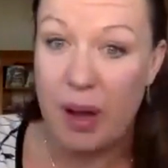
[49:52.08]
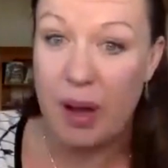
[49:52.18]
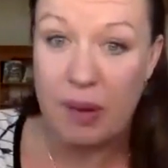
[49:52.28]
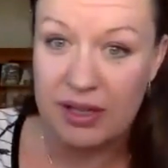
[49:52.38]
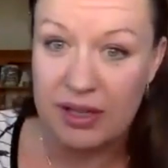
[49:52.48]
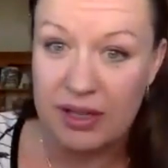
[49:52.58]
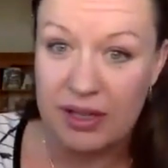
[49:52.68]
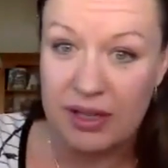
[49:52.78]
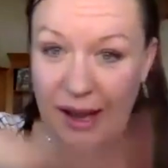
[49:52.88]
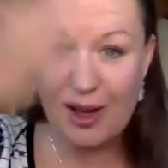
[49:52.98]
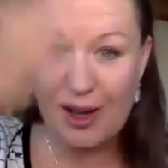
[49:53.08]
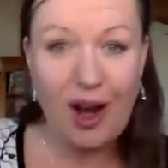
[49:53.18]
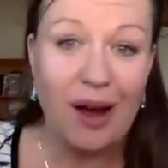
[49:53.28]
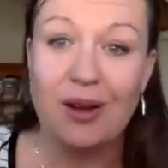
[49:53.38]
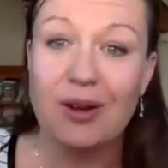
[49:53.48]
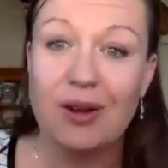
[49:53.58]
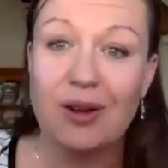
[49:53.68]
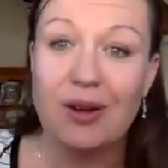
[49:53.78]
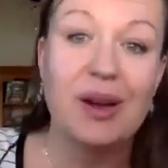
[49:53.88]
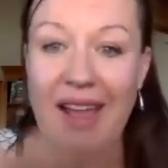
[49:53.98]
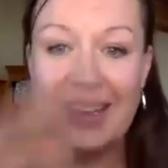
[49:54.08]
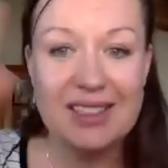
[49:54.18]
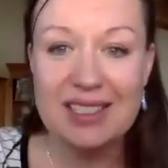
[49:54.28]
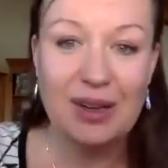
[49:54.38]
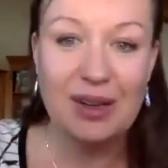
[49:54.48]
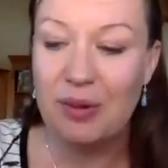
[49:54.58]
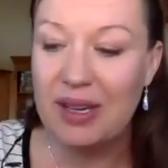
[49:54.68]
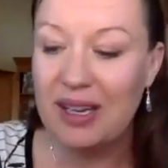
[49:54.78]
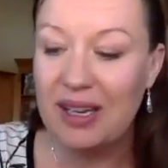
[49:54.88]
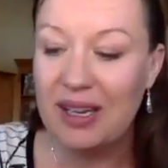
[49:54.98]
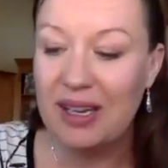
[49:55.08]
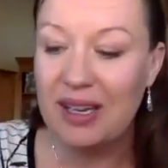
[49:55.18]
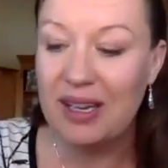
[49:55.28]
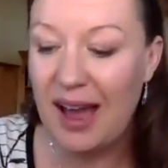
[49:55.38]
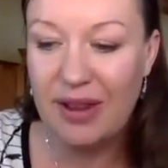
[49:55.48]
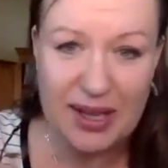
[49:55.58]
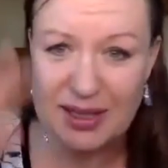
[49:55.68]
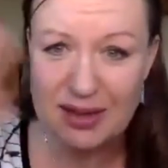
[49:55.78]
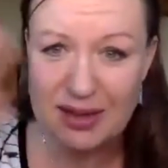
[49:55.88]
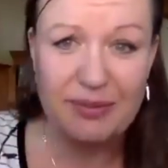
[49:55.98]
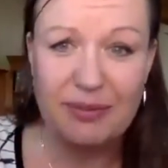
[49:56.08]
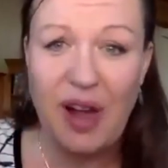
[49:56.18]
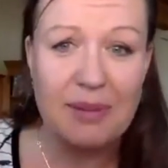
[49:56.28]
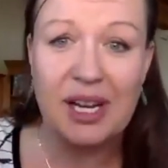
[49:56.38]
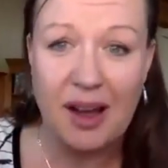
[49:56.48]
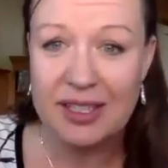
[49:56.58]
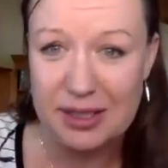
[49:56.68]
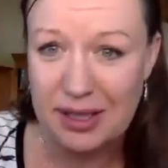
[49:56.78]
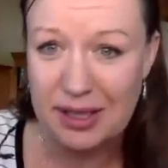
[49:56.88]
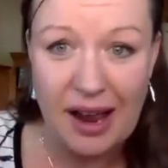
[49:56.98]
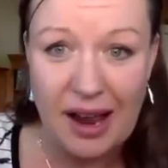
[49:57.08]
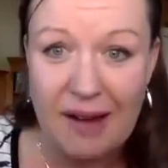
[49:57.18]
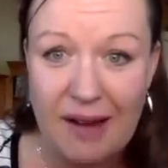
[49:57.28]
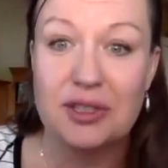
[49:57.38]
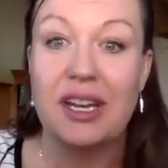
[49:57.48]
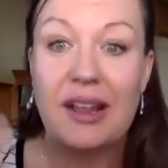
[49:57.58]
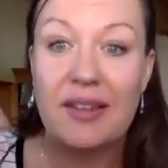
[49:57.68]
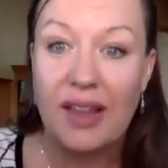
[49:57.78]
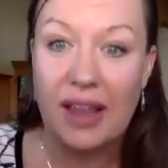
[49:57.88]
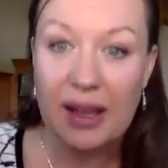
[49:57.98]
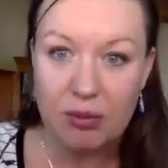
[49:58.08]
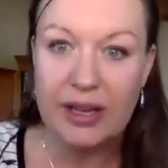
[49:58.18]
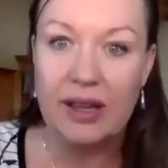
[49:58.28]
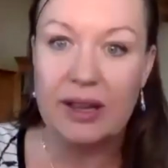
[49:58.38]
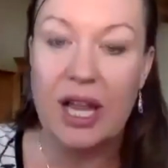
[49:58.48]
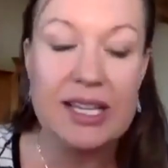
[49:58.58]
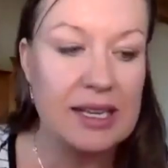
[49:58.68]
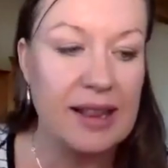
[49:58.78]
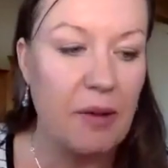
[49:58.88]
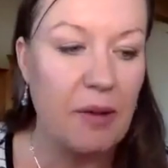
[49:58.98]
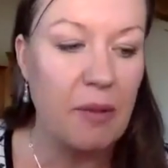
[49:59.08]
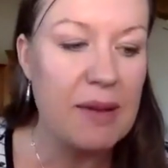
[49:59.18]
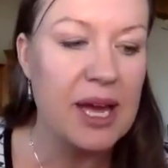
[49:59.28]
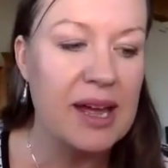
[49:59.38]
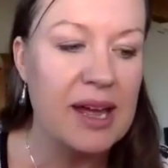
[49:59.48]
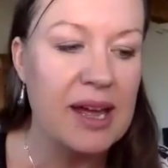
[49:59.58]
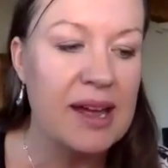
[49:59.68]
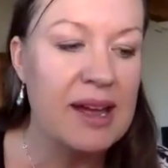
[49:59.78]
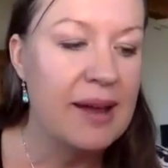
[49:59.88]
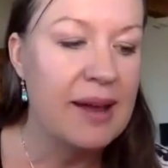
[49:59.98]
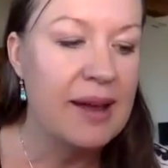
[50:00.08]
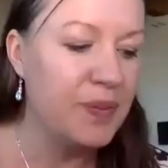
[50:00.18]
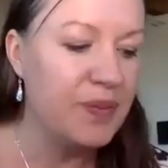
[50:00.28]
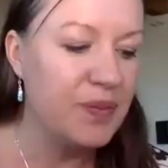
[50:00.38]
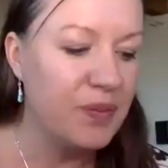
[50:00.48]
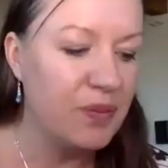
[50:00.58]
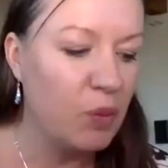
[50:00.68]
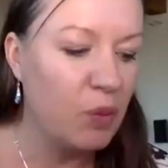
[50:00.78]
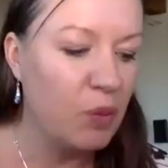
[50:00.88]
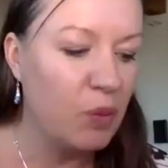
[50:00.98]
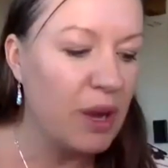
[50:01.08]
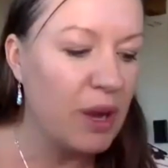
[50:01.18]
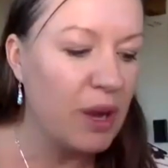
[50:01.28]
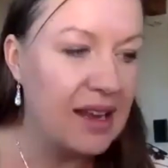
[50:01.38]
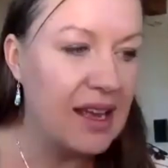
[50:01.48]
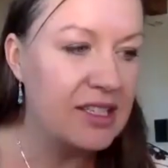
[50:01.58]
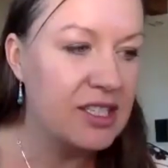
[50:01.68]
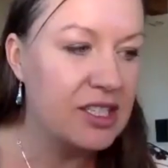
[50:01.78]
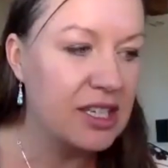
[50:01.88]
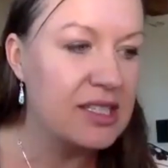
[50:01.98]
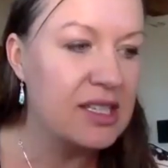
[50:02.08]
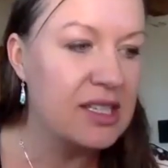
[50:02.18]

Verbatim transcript: bubble in in Colorado and you know we have like lots of vitamin cottages on every street and like we're really blessed in that way but um what you said is